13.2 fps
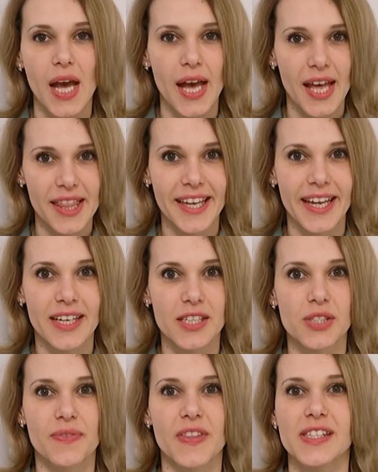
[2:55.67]
At the end
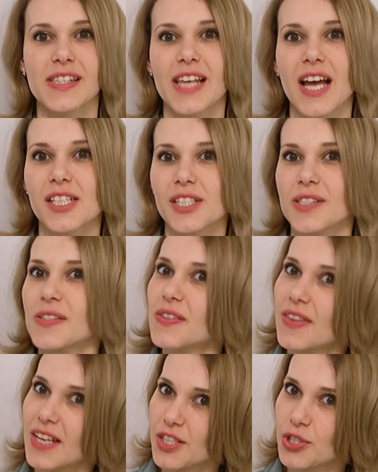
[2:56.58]
of the sentence,
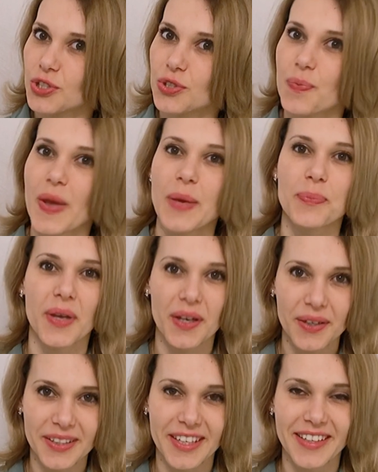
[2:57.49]
there should be a
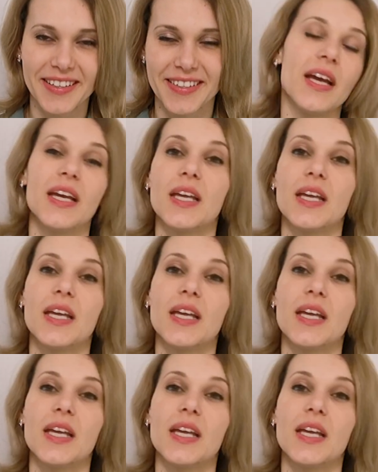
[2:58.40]
period.